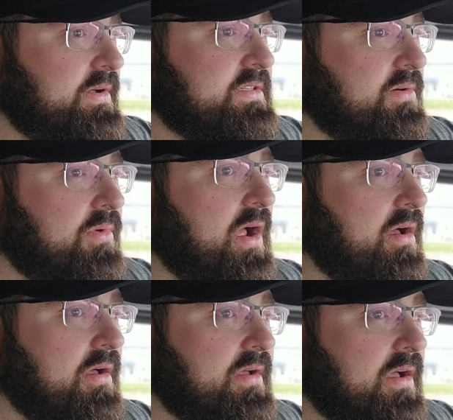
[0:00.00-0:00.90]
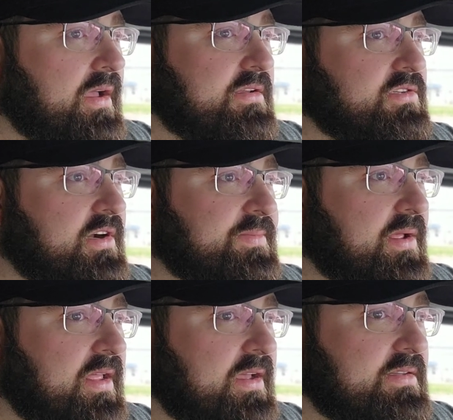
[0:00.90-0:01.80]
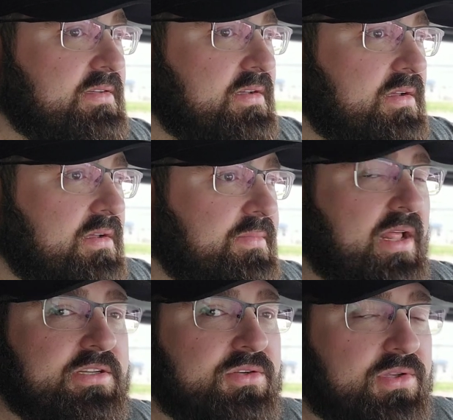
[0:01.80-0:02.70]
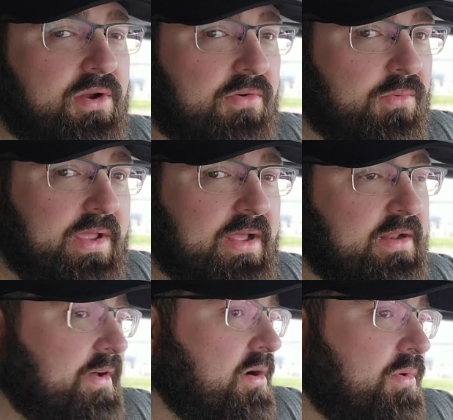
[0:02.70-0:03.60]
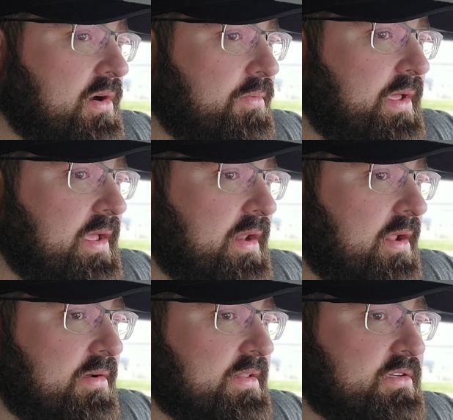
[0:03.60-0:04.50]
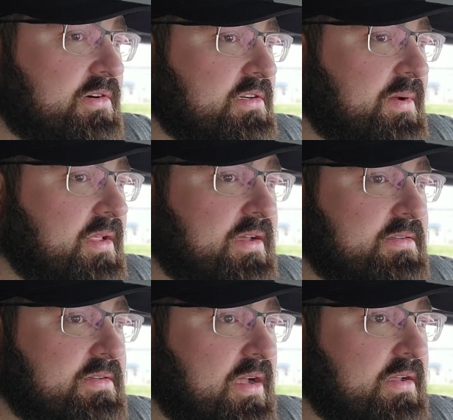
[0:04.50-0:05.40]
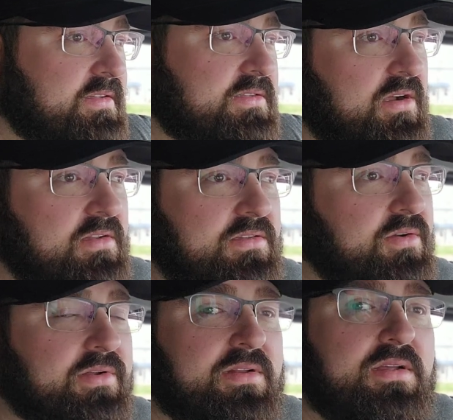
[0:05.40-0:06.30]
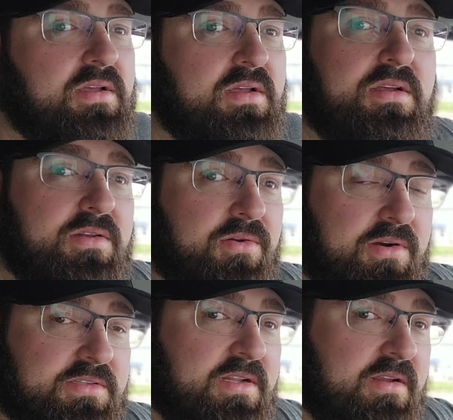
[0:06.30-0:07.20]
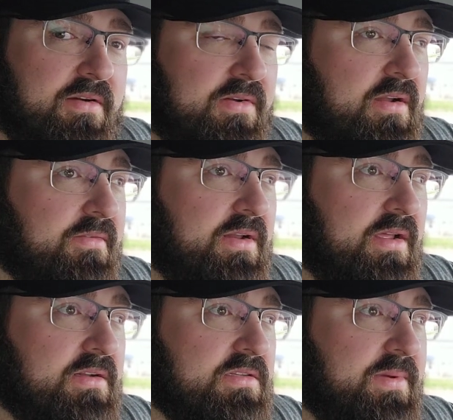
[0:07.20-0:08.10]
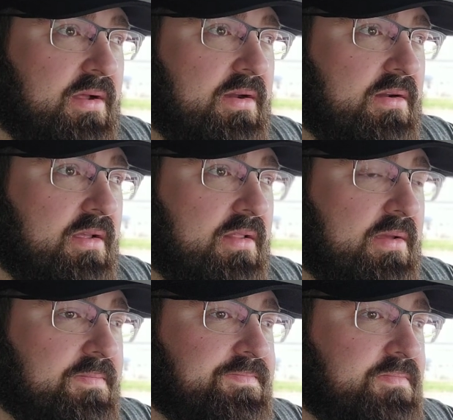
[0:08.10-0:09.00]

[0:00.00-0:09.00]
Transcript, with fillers: once in a while, I'll, I'll, get to stretch my legs, but that's usually over the weekend. If I don't work the weekend, I don't get to stretch my legs. I get stuck doing New York City every every day, just about here lately.